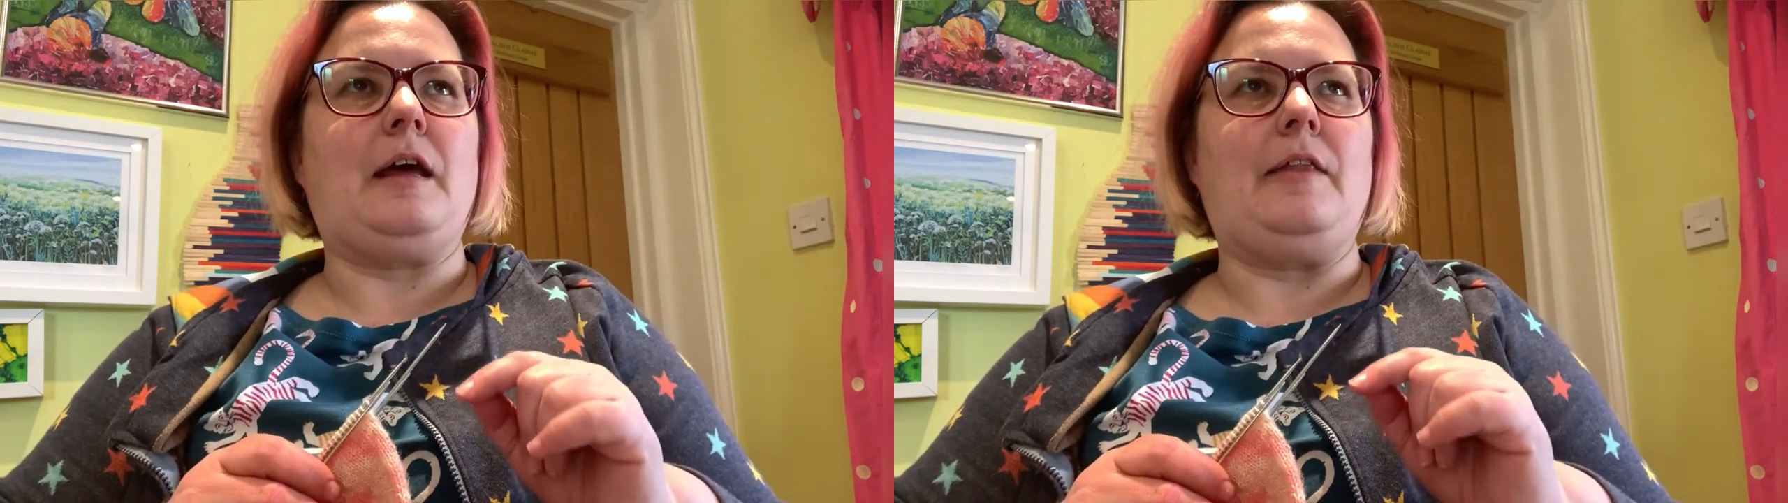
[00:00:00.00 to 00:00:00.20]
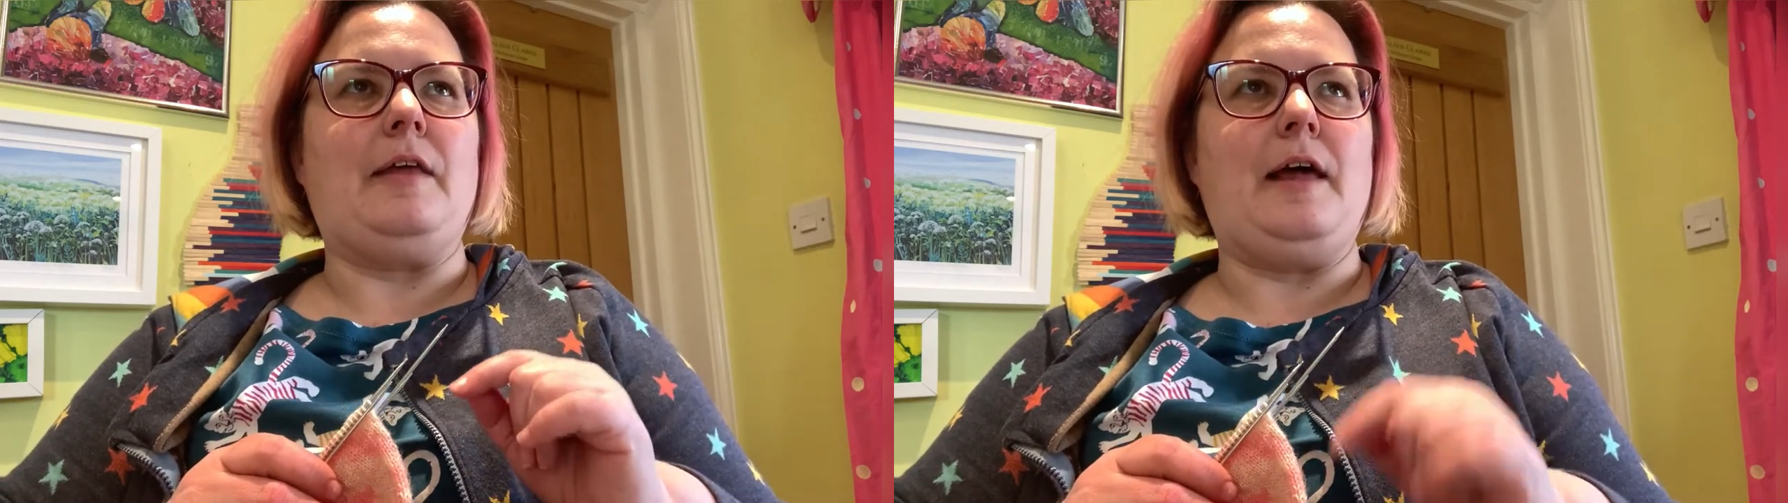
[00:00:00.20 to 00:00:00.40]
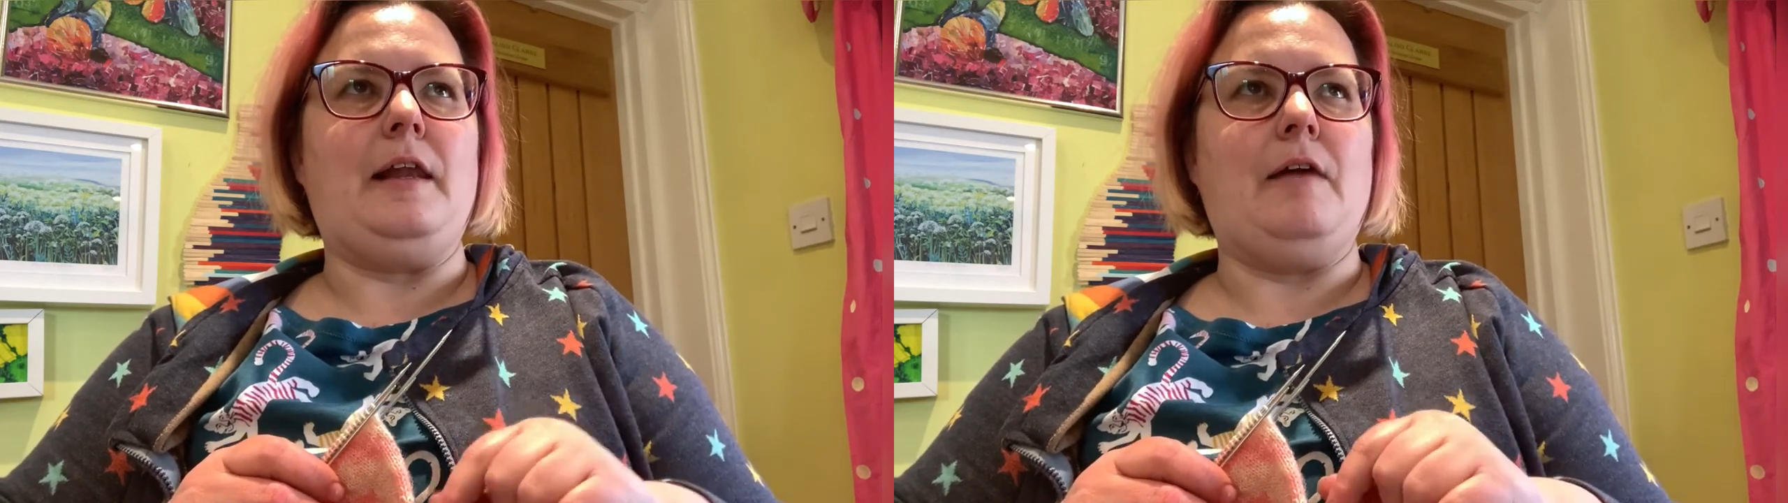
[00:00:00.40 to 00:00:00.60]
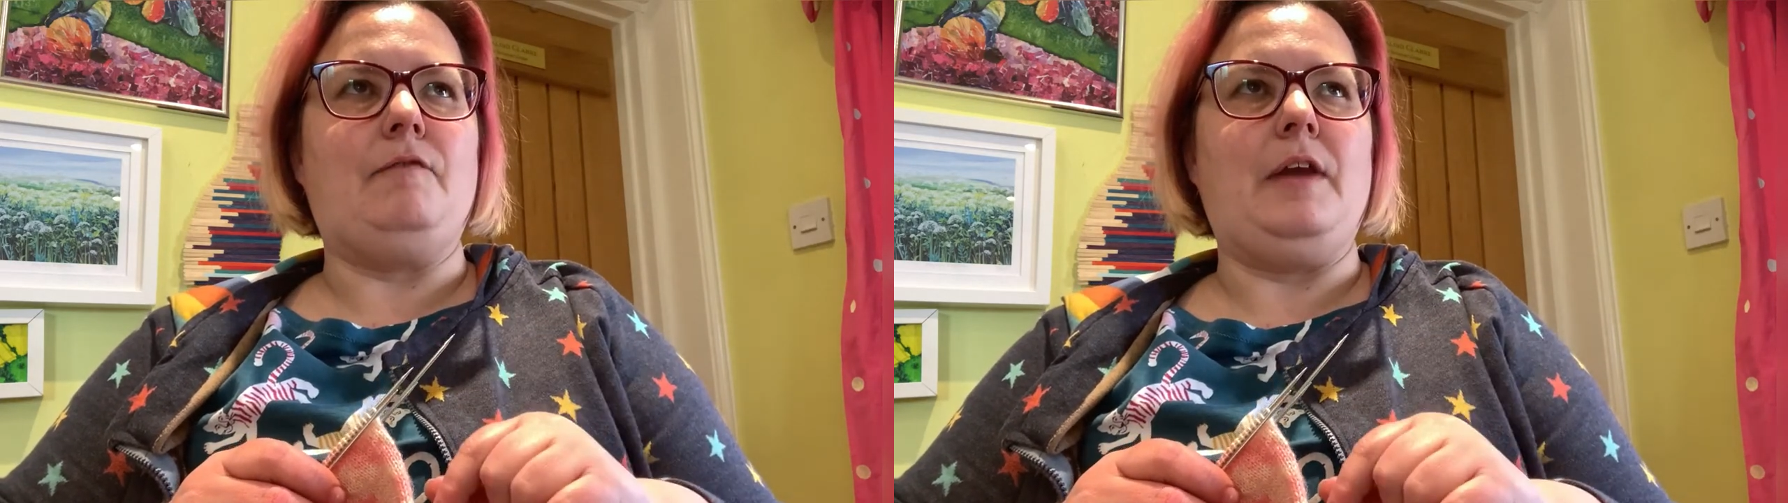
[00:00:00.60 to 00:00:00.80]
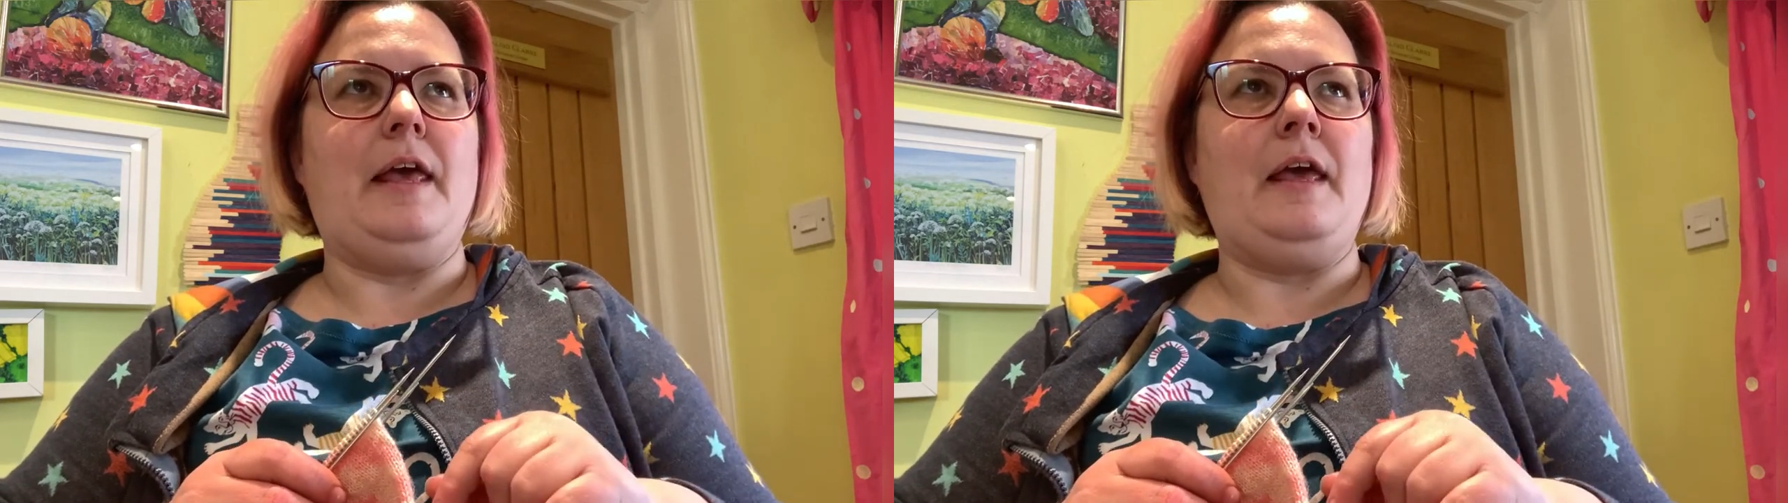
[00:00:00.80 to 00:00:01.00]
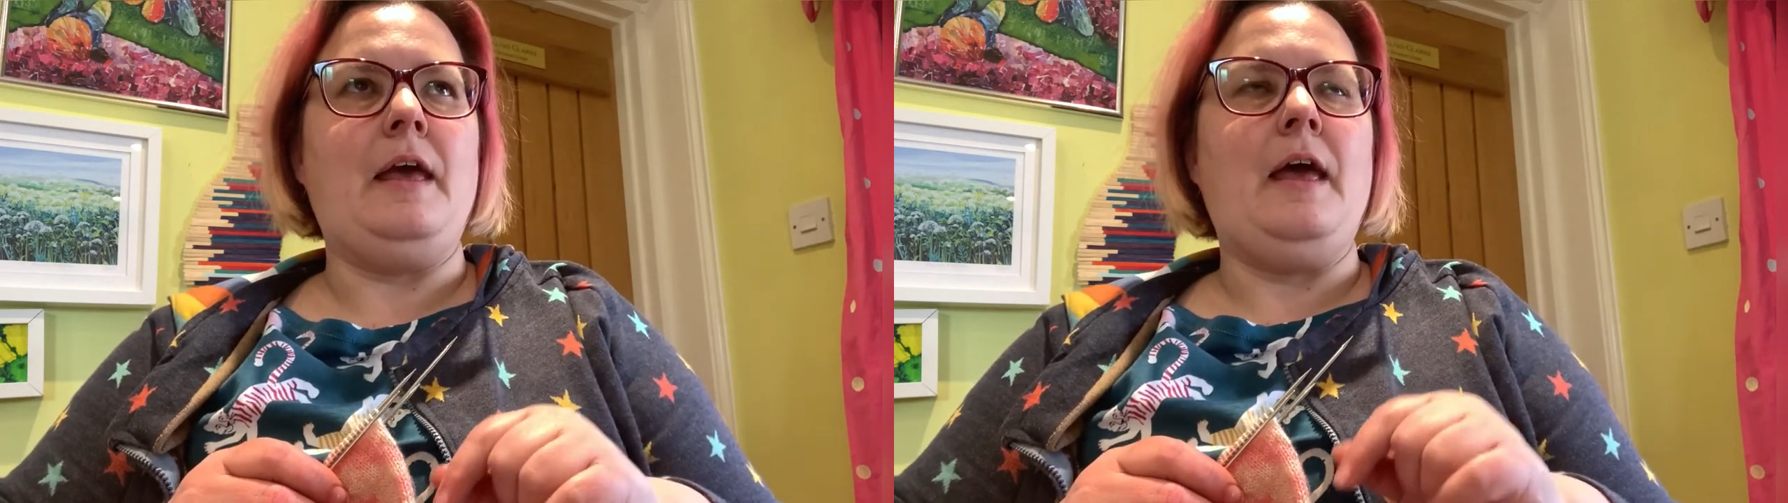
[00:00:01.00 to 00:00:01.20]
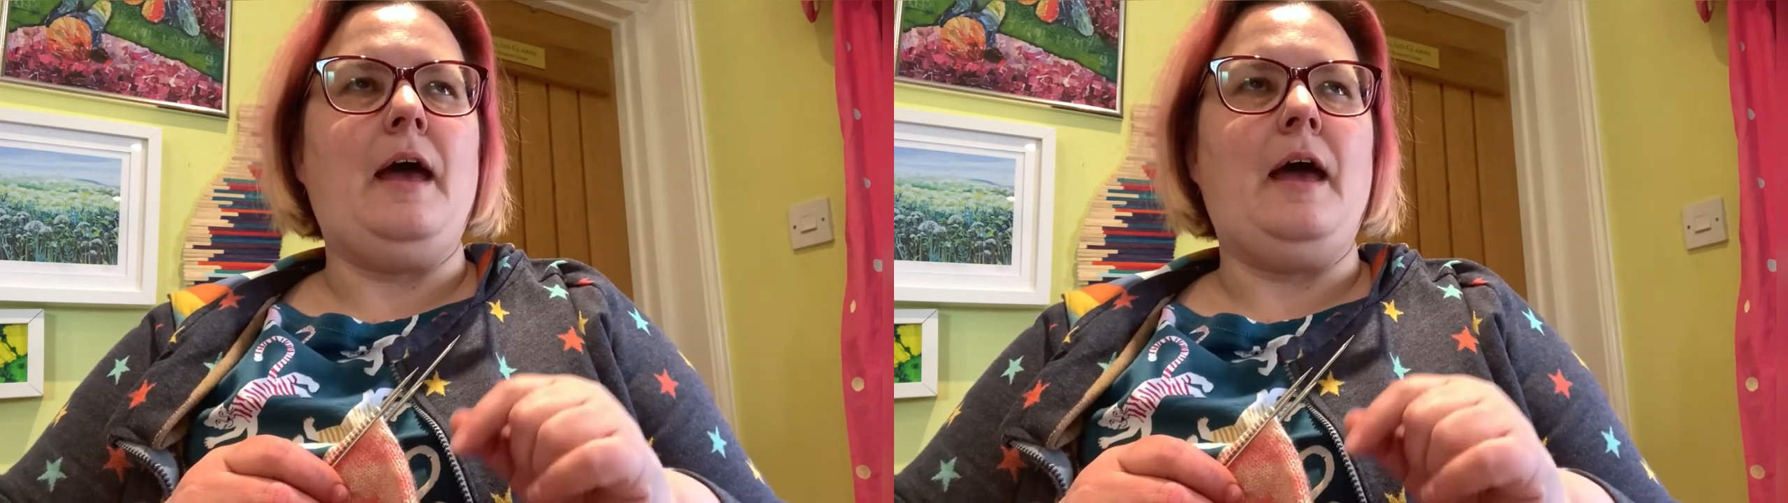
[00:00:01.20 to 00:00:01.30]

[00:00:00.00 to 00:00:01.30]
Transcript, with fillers: and they're lovely.